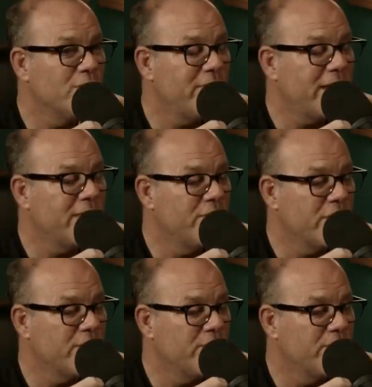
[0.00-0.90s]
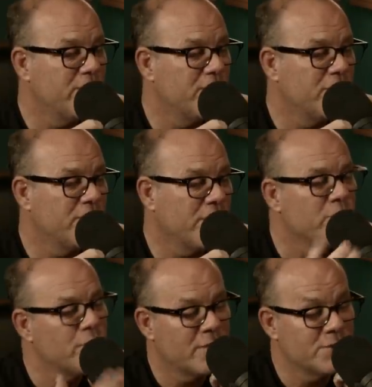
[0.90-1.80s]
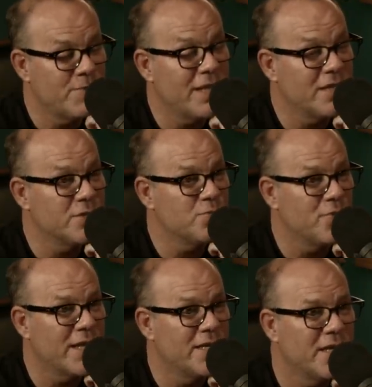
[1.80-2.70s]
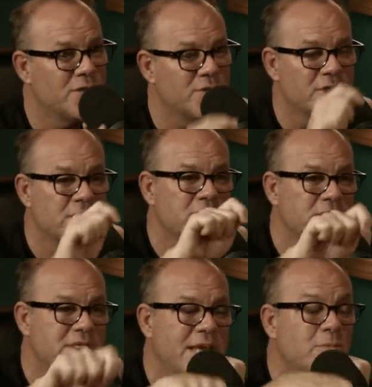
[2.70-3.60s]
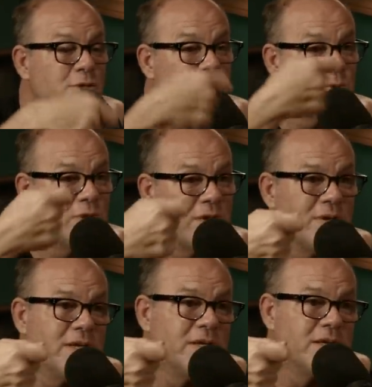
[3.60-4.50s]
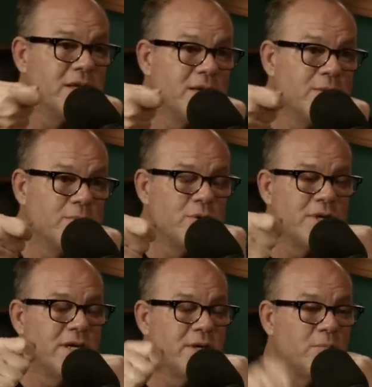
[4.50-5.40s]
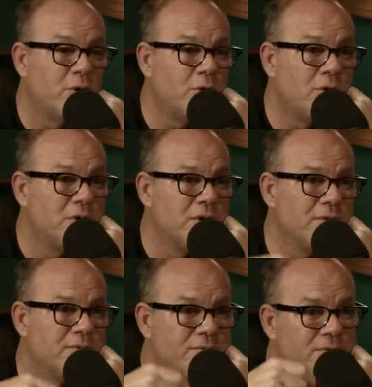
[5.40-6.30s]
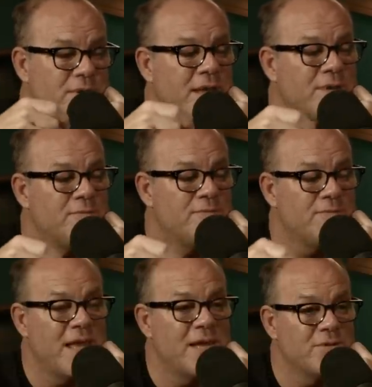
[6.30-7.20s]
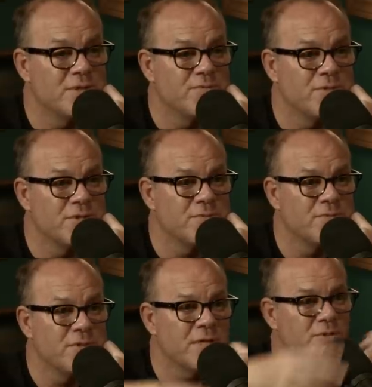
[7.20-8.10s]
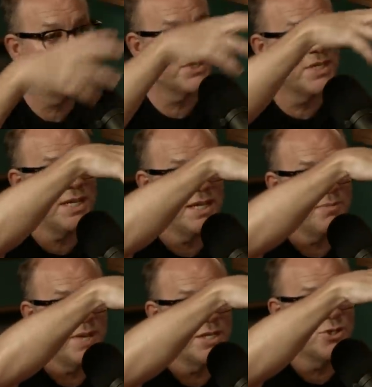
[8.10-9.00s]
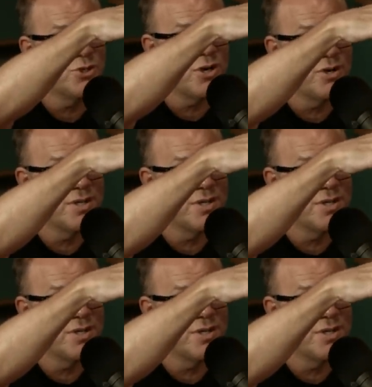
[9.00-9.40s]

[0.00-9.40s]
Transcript: going to make, if you're going to, if I, when I was baking this bread, I yeah. took a tablespoon of it, put it in a bowl uh -huh. and fed it some, it's just sitting in a mason jar in,